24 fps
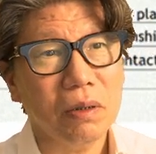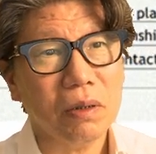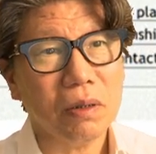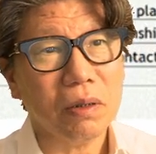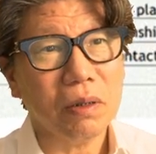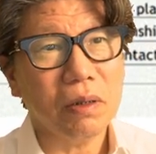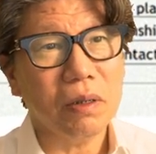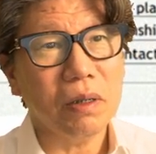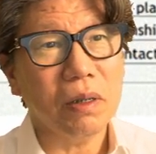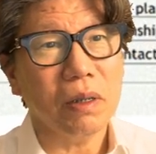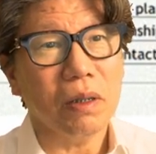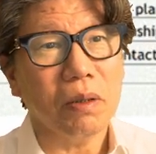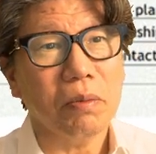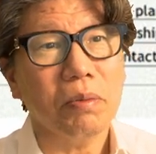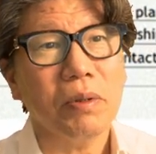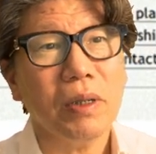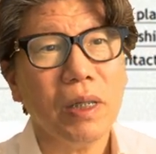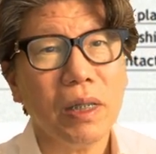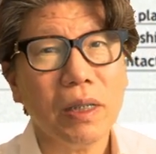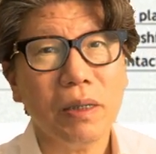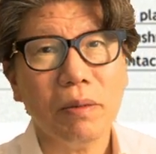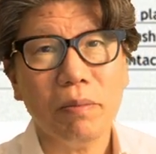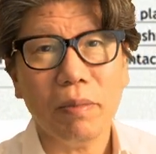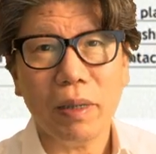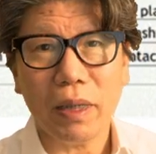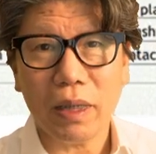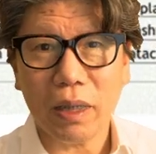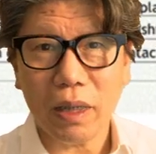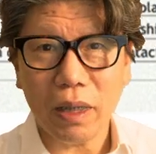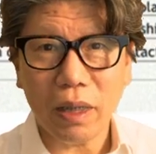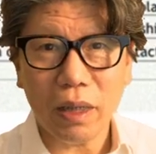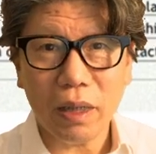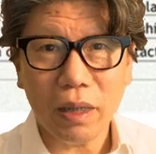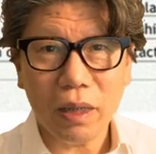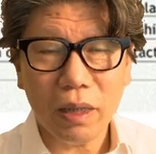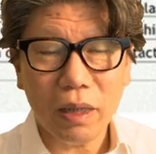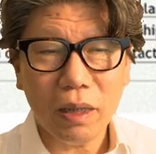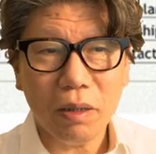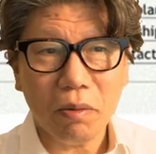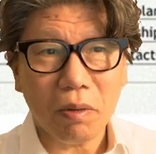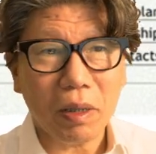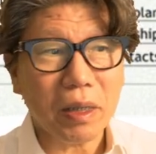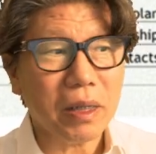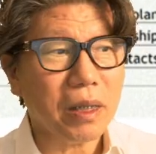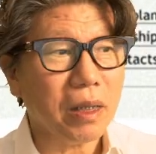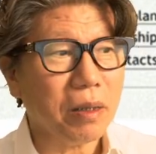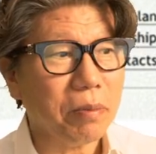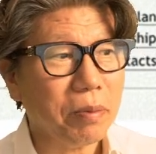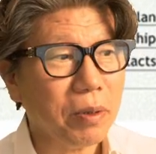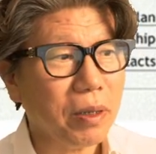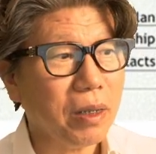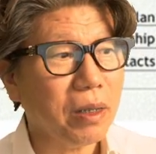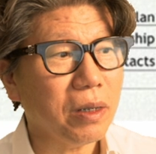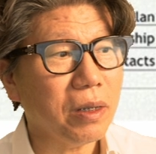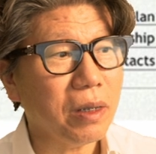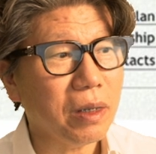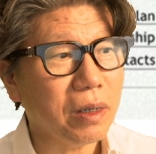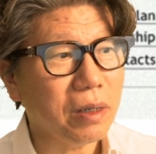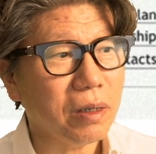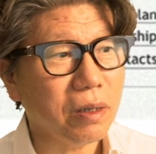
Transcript: removing them disrupts the centric occlusion.